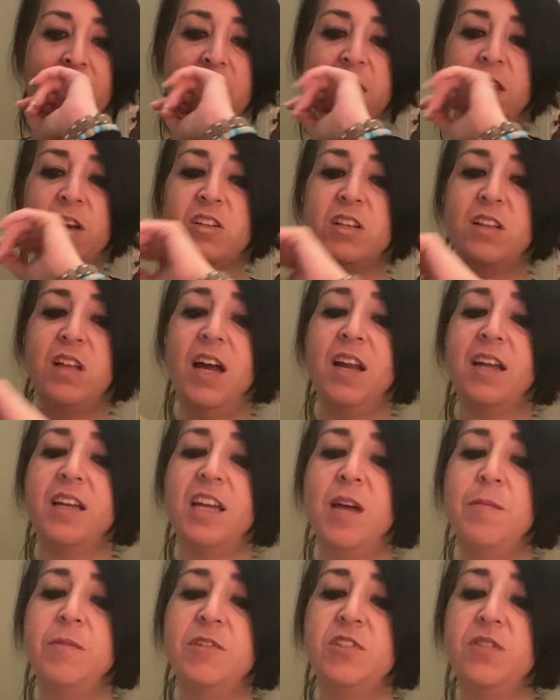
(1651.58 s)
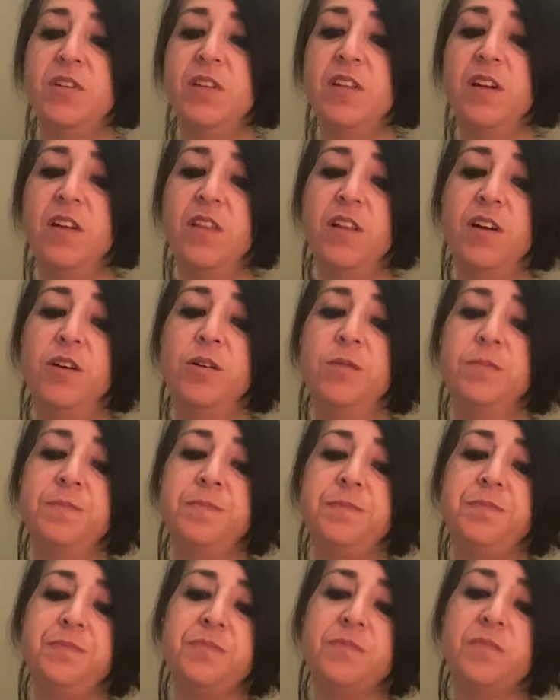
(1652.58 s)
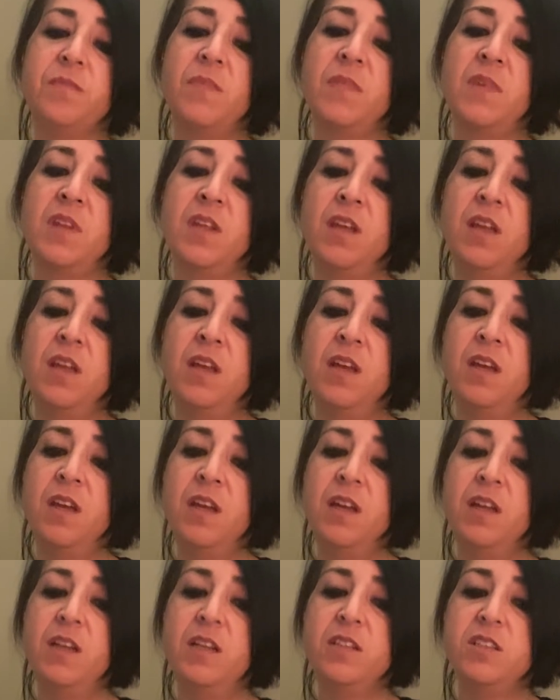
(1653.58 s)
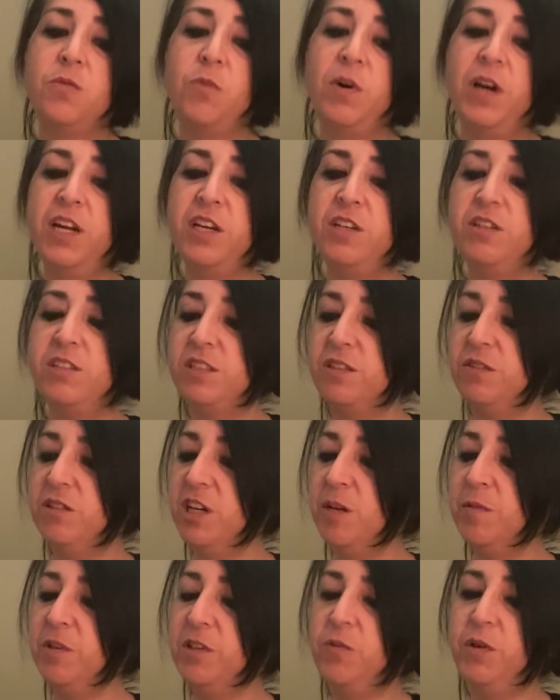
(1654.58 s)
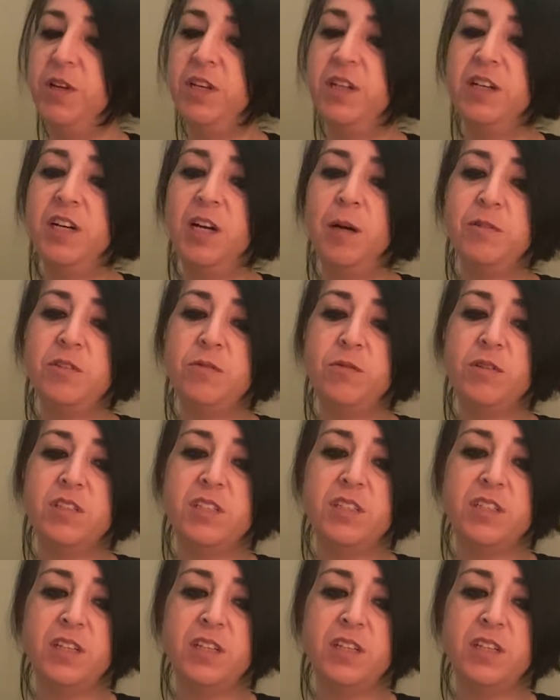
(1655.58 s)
There's a lot of chemistry there, though. So why are you still coming Queen of Cups towards the